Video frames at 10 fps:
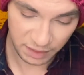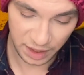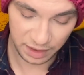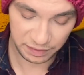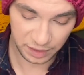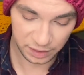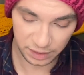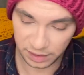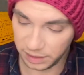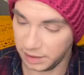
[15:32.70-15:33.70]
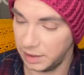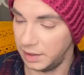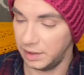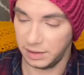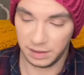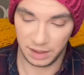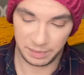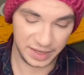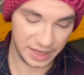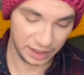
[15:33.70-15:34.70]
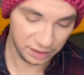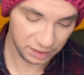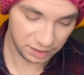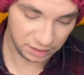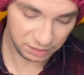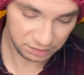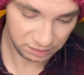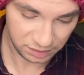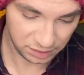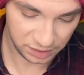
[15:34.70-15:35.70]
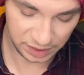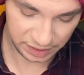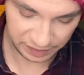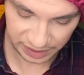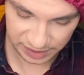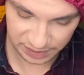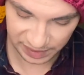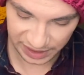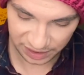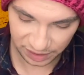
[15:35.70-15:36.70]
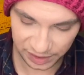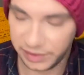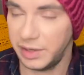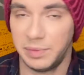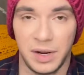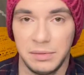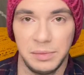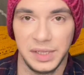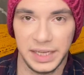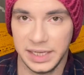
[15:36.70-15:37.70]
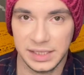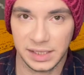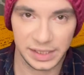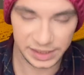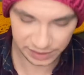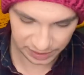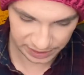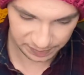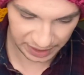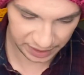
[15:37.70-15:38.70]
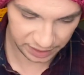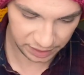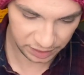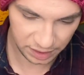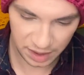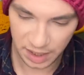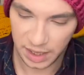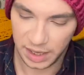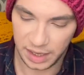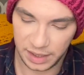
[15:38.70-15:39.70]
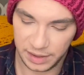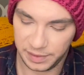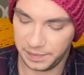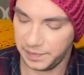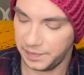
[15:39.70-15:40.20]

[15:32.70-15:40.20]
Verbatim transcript: if you're a beginner or advanced beginner, you could probably easily do this pattern. Um,